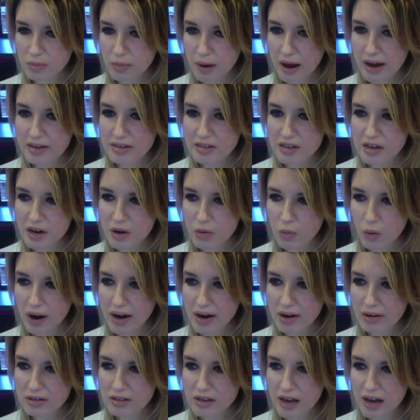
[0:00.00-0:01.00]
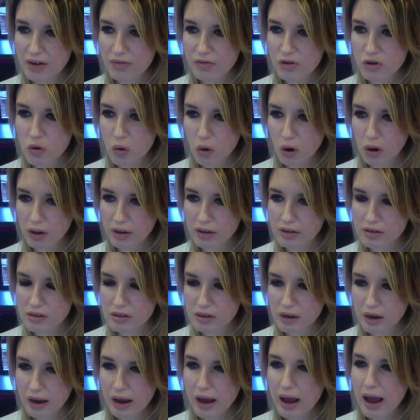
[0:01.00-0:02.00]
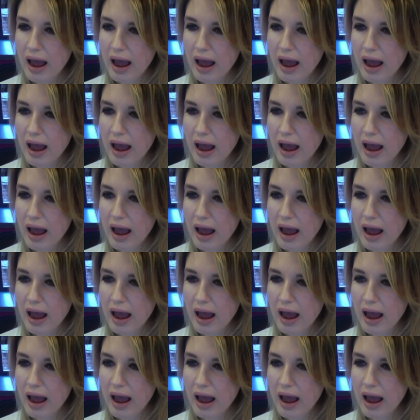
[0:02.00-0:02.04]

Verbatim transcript: in my city right outside of New Orleans.